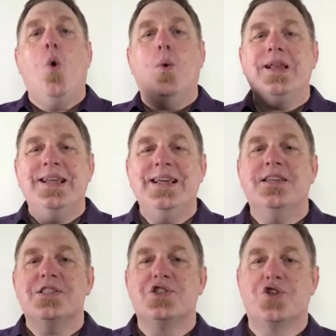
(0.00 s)
we need
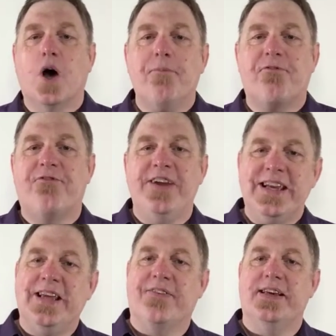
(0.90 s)
to stop
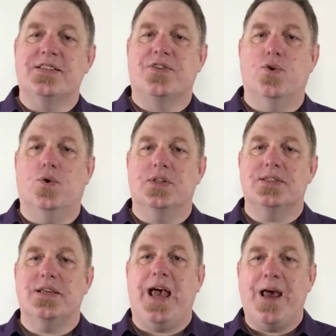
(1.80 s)
feeding these
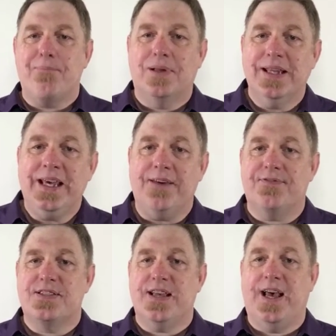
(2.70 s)
thoughts and
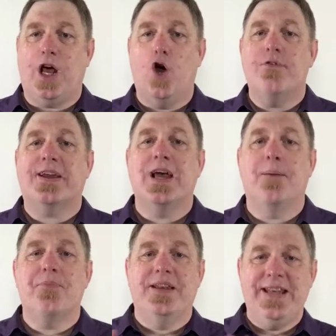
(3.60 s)
beliefs and
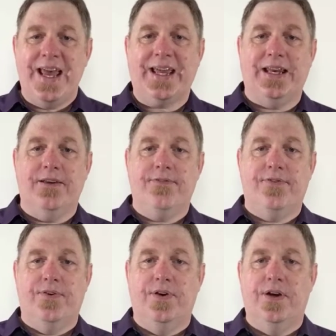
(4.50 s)
overcome the
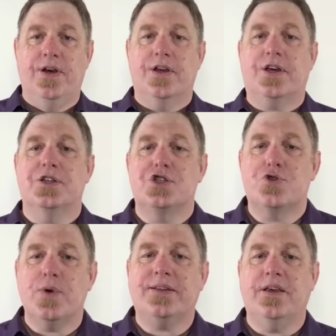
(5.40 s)
negative,
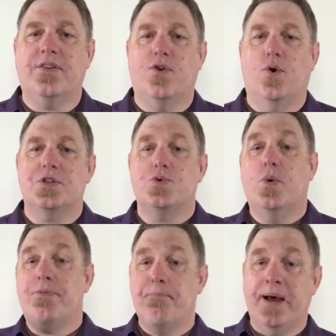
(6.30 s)
constricting thoughts
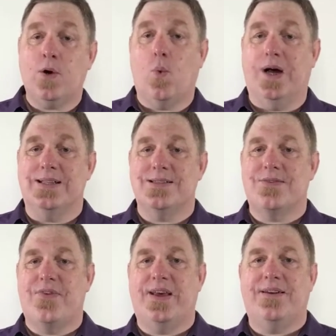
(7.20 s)
with better
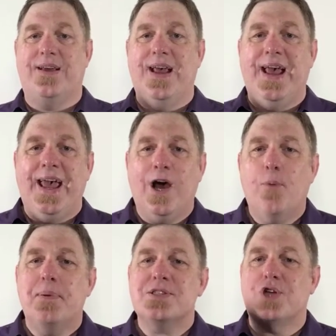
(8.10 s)
ones that
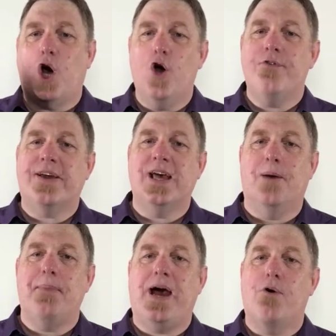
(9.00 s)
help us to
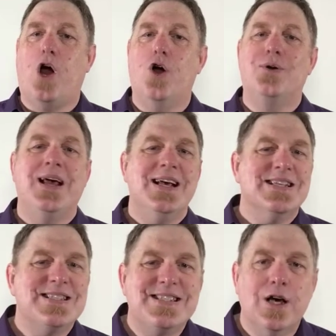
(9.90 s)
overcome our own
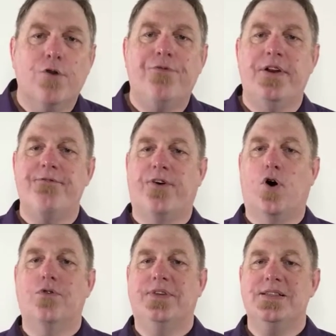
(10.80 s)

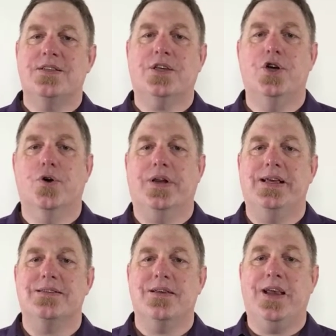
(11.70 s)
self-involved
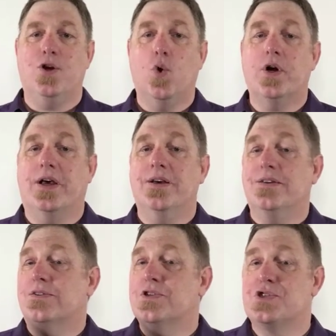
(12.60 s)
insecurities in order
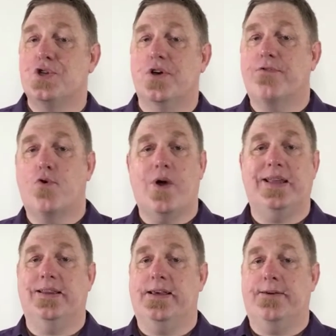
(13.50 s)
to serve
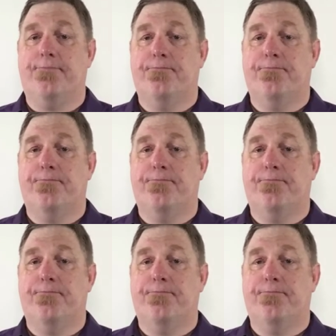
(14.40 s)
greatly.